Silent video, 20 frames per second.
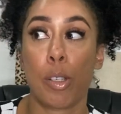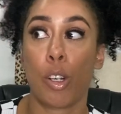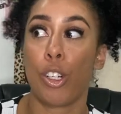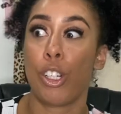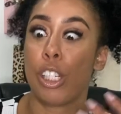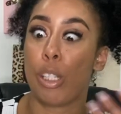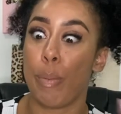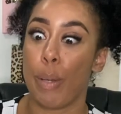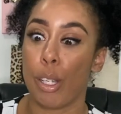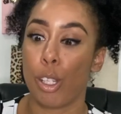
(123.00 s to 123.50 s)
it'll
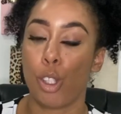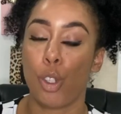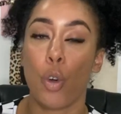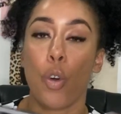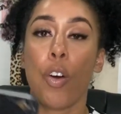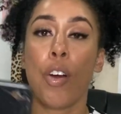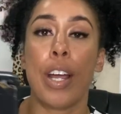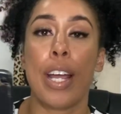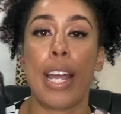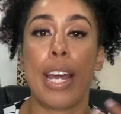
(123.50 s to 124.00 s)
just be a
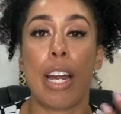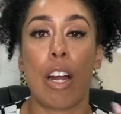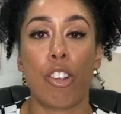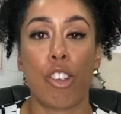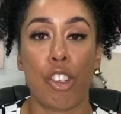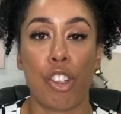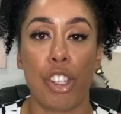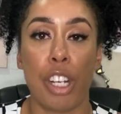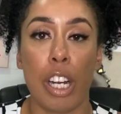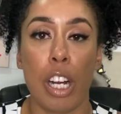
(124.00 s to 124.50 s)
story and I'll
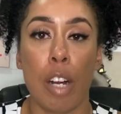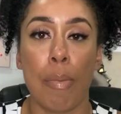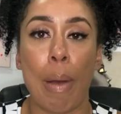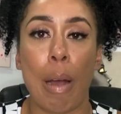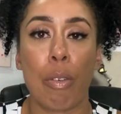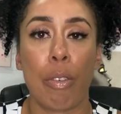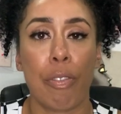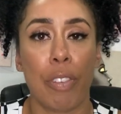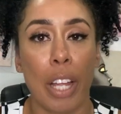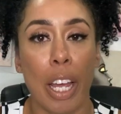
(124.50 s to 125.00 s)
just share my
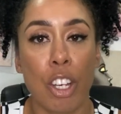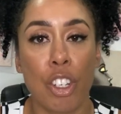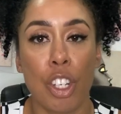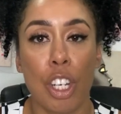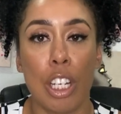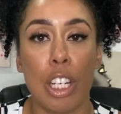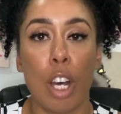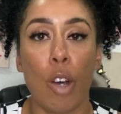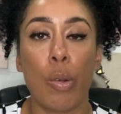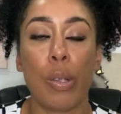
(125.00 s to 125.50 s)

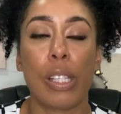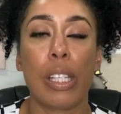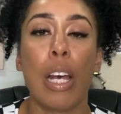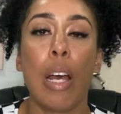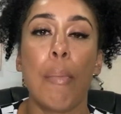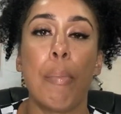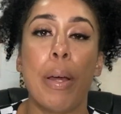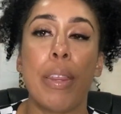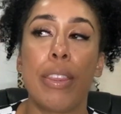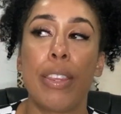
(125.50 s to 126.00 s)
reflection notes,
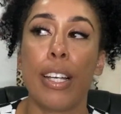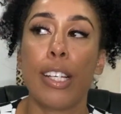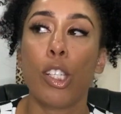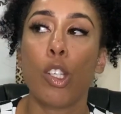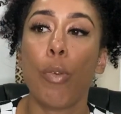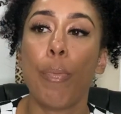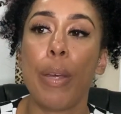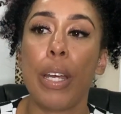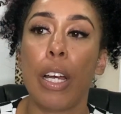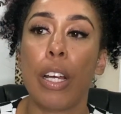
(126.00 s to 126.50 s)
but this
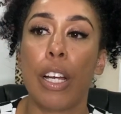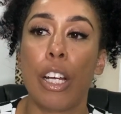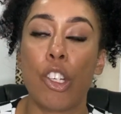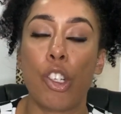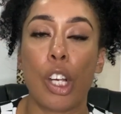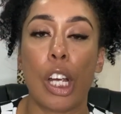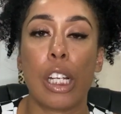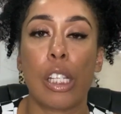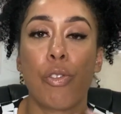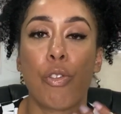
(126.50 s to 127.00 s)
will be a good
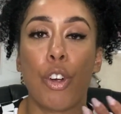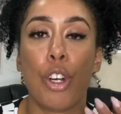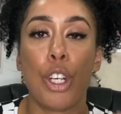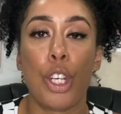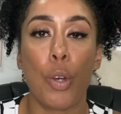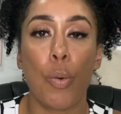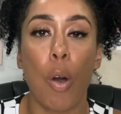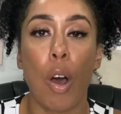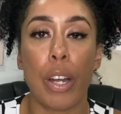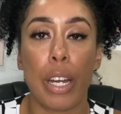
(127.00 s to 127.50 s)
chance for
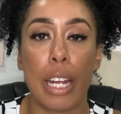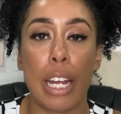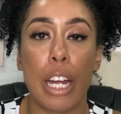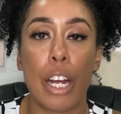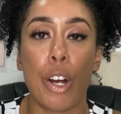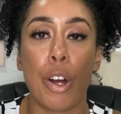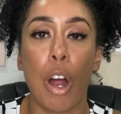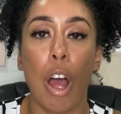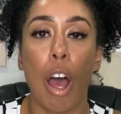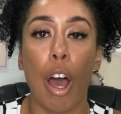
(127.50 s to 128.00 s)
you all to
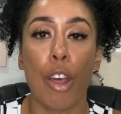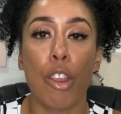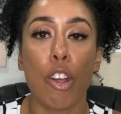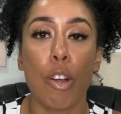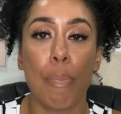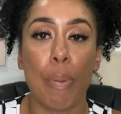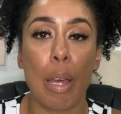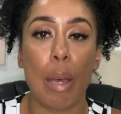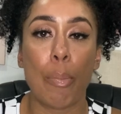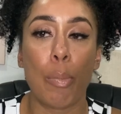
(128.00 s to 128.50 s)
hear
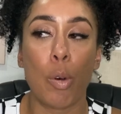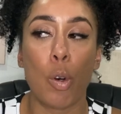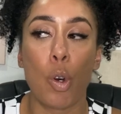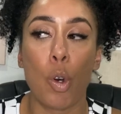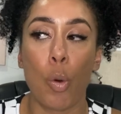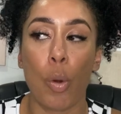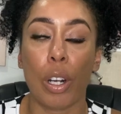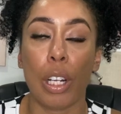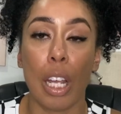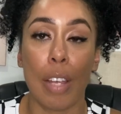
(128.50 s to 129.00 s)
other people
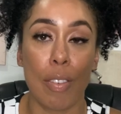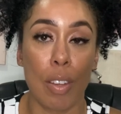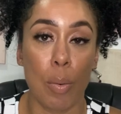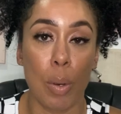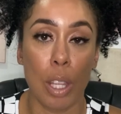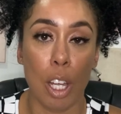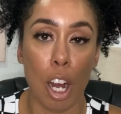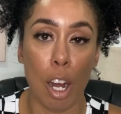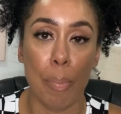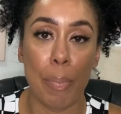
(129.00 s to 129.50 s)
who are living
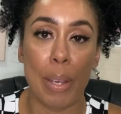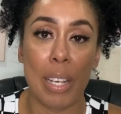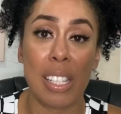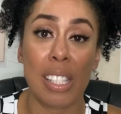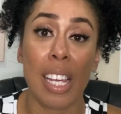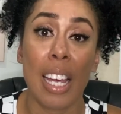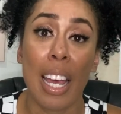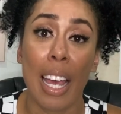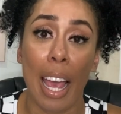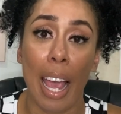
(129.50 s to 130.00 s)
with herpes
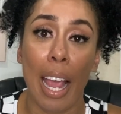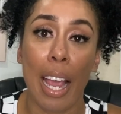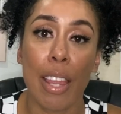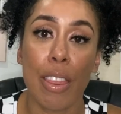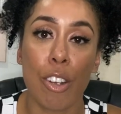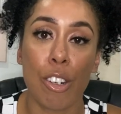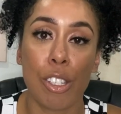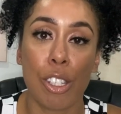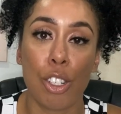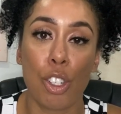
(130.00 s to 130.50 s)
and
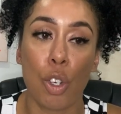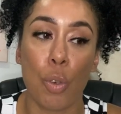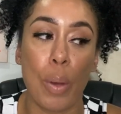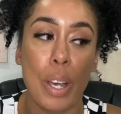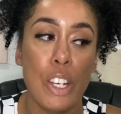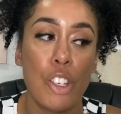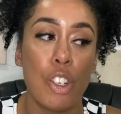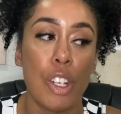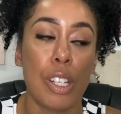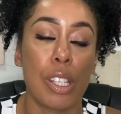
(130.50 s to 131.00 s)
their
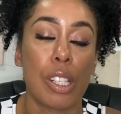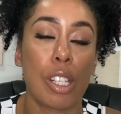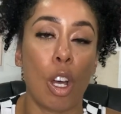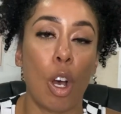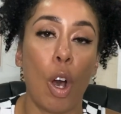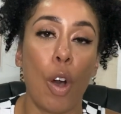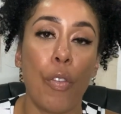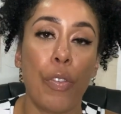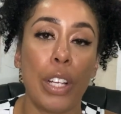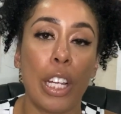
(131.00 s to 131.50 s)
situations to
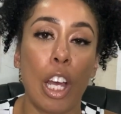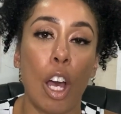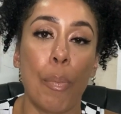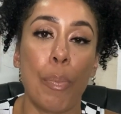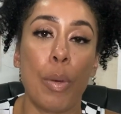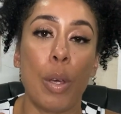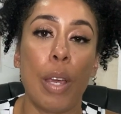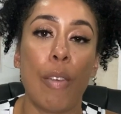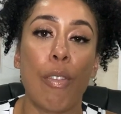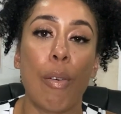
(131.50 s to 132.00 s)
hopefully help
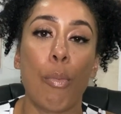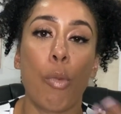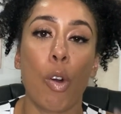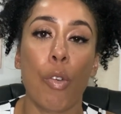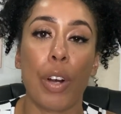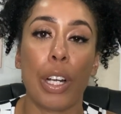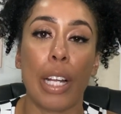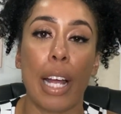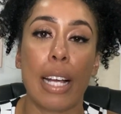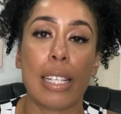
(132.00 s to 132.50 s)
you even more
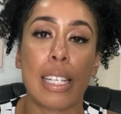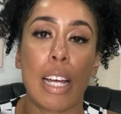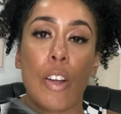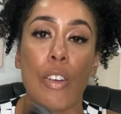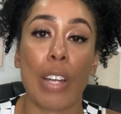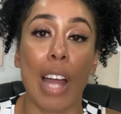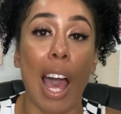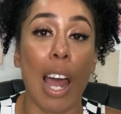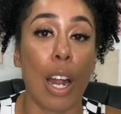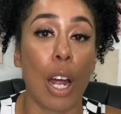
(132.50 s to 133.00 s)
realize how
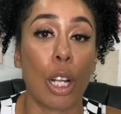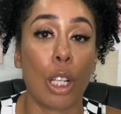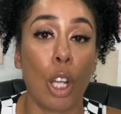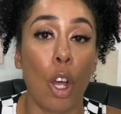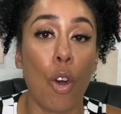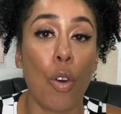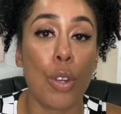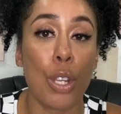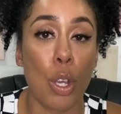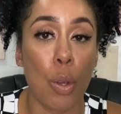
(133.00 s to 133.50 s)
not
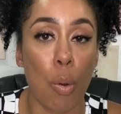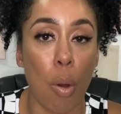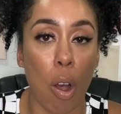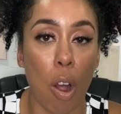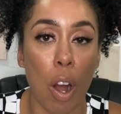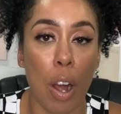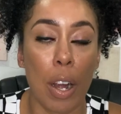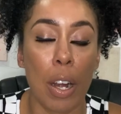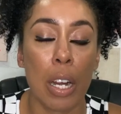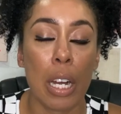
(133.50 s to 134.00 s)
alone you
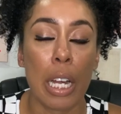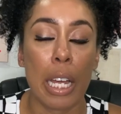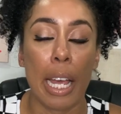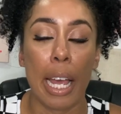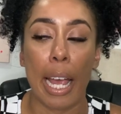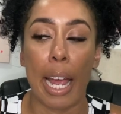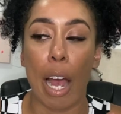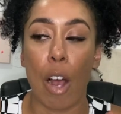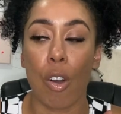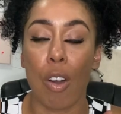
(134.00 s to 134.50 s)
are
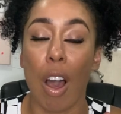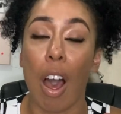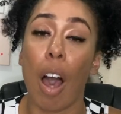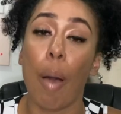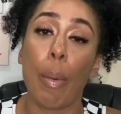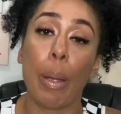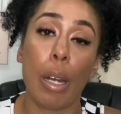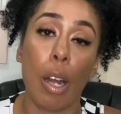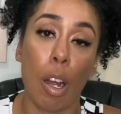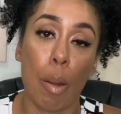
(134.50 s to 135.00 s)
and how
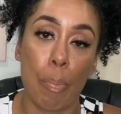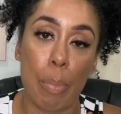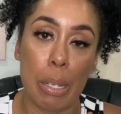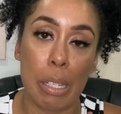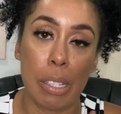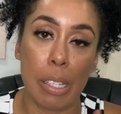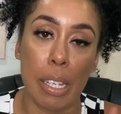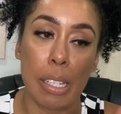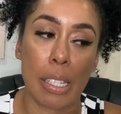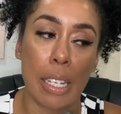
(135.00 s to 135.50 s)
common
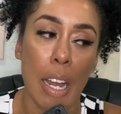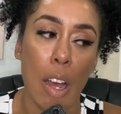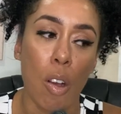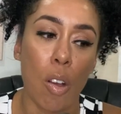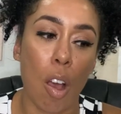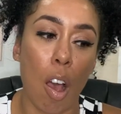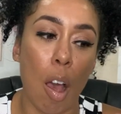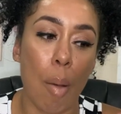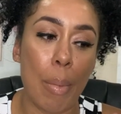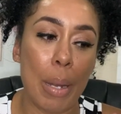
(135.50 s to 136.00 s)
herpes is and how
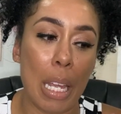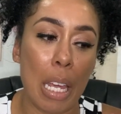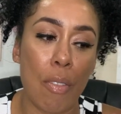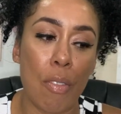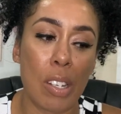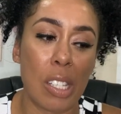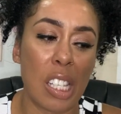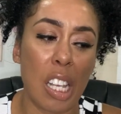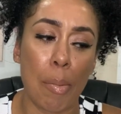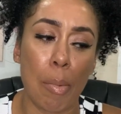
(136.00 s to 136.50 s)
common
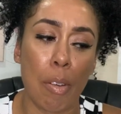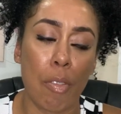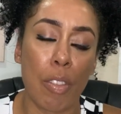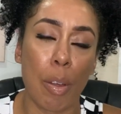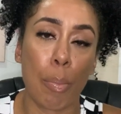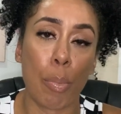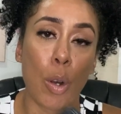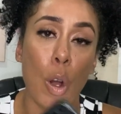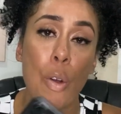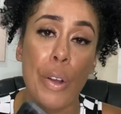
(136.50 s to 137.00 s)
even some of the
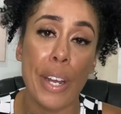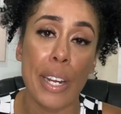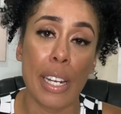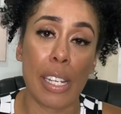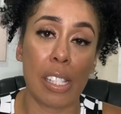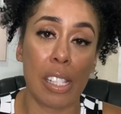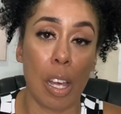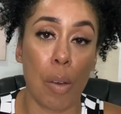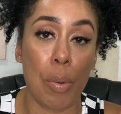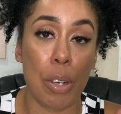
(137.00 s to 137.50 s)

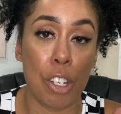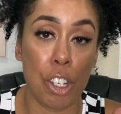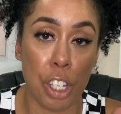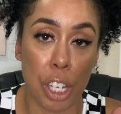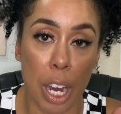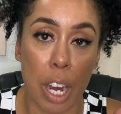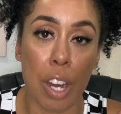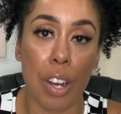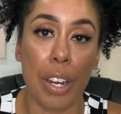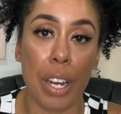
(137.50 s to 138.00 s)
brokenness that we
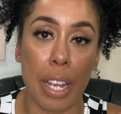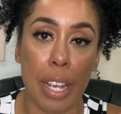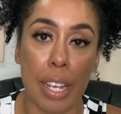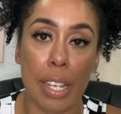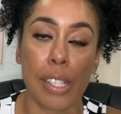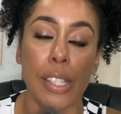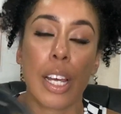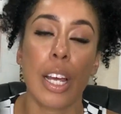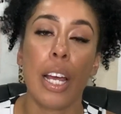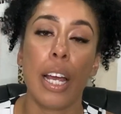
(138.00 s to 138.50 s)
share
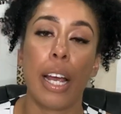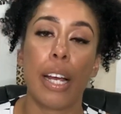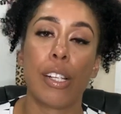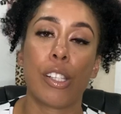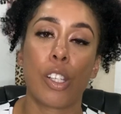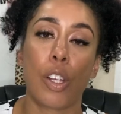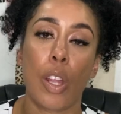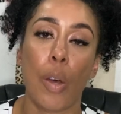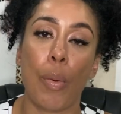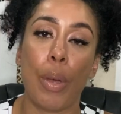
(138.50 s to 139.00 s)
is and
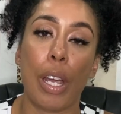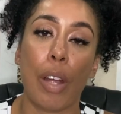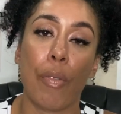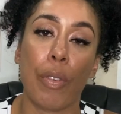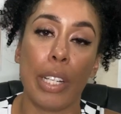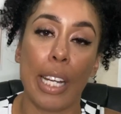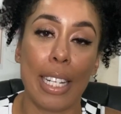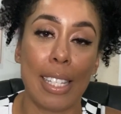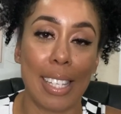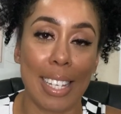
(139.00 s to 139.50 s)
so that we can
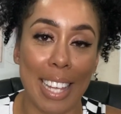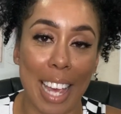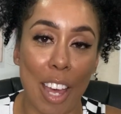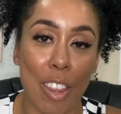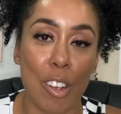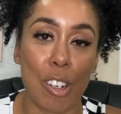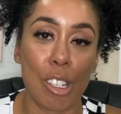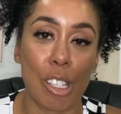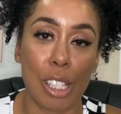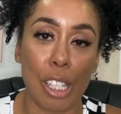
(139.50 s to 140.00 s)
relate
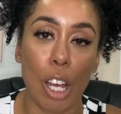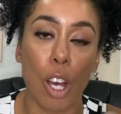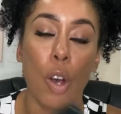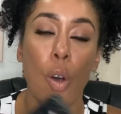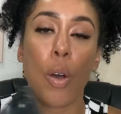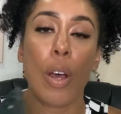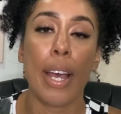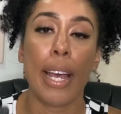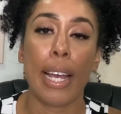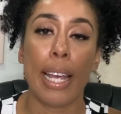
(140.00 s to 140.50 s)
together.
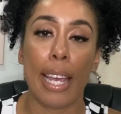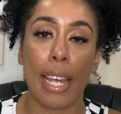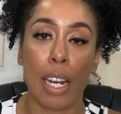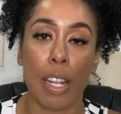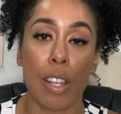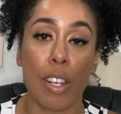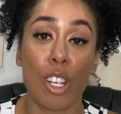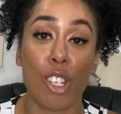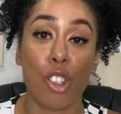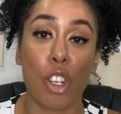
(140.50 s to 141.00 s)
So get
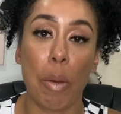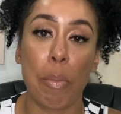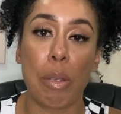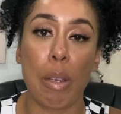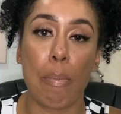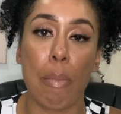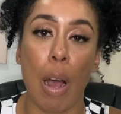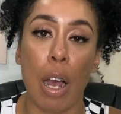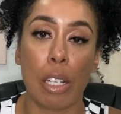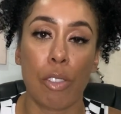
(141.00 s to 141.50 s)
in the
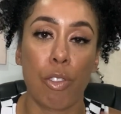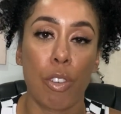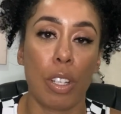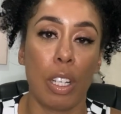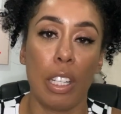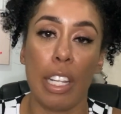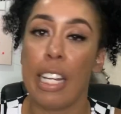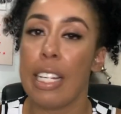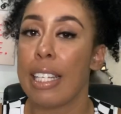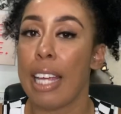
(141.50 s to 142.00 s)
description box for the
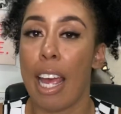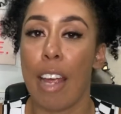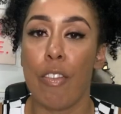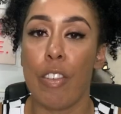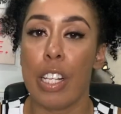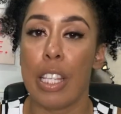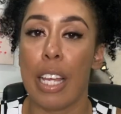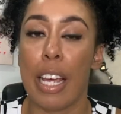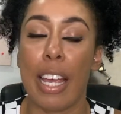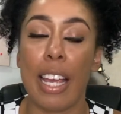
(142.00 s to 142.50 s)
link to
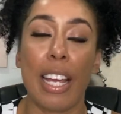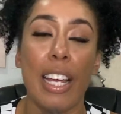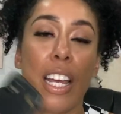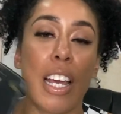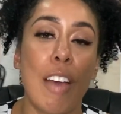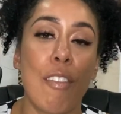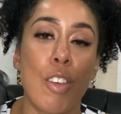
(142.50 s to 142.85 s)
everything.